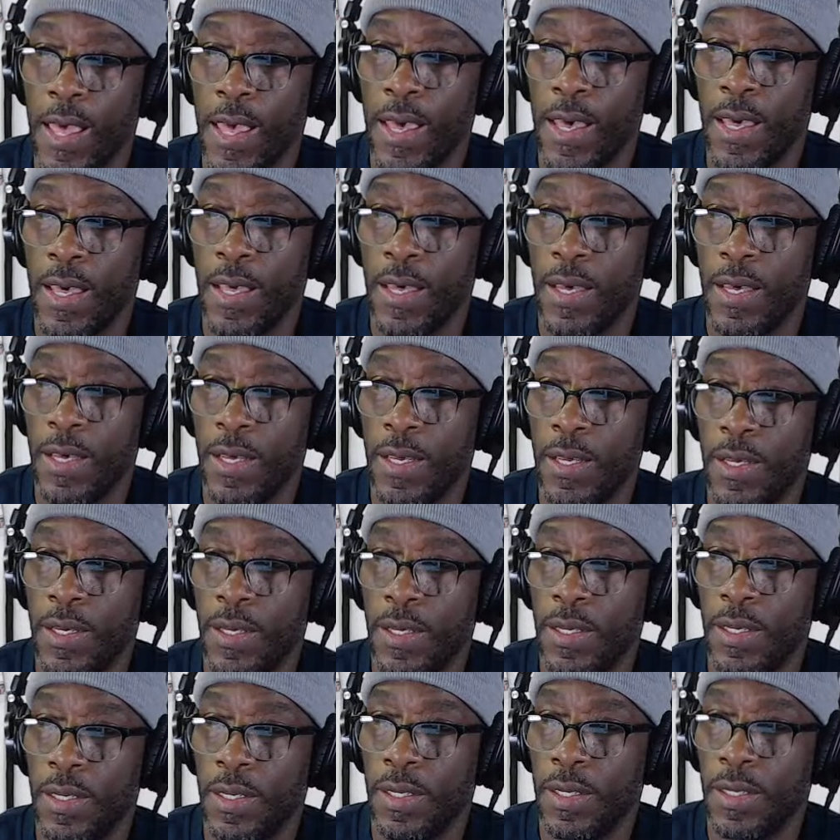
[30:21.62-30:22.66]

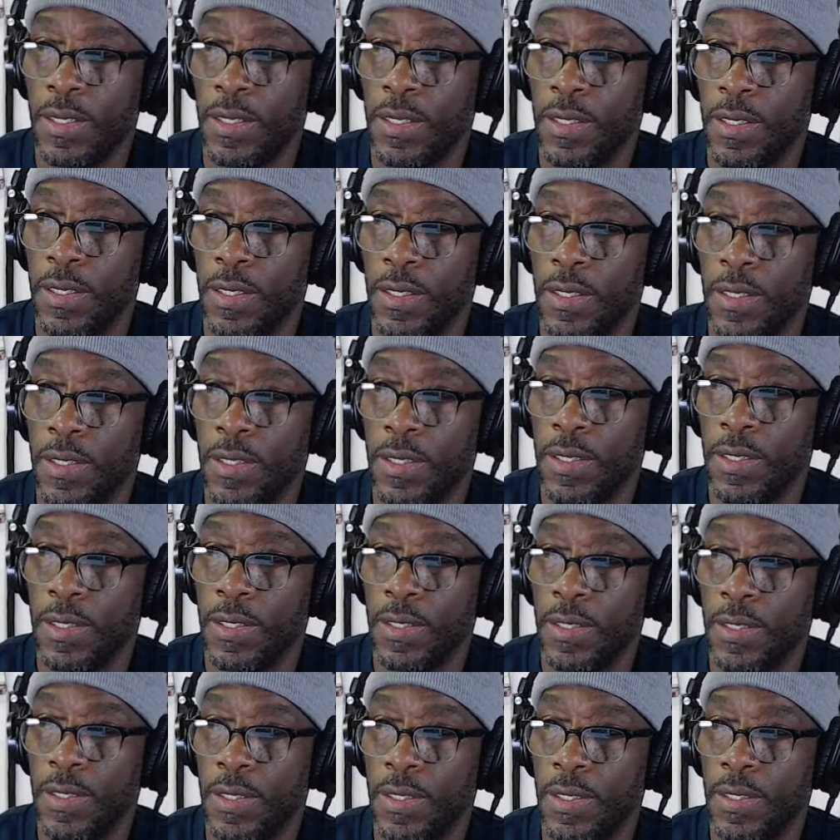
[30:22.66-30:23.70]

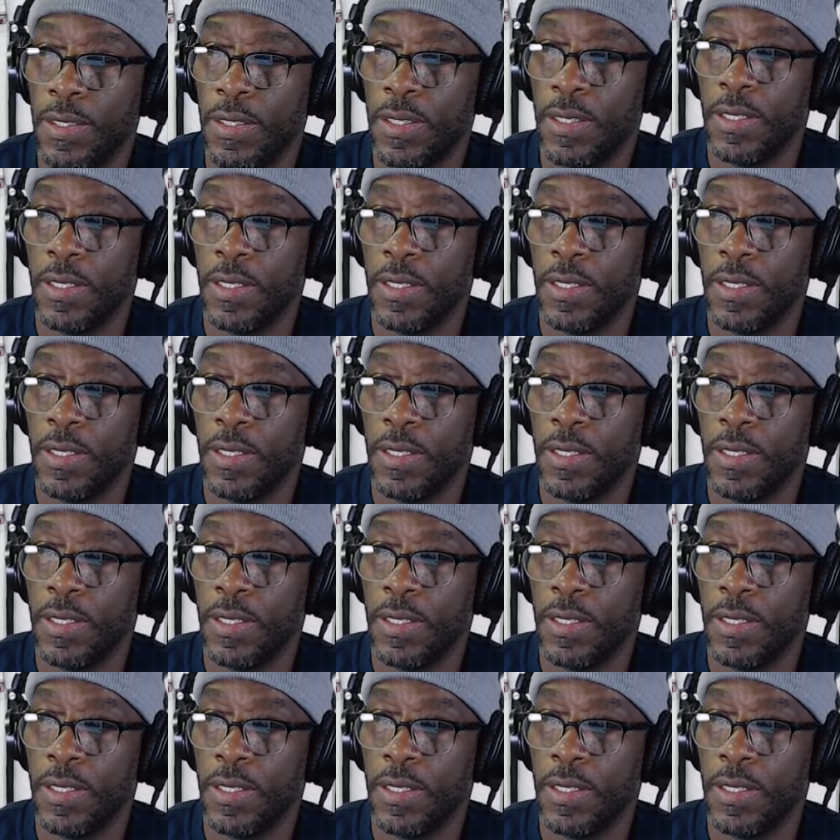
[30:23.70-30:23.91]
No one is speaking in this clip.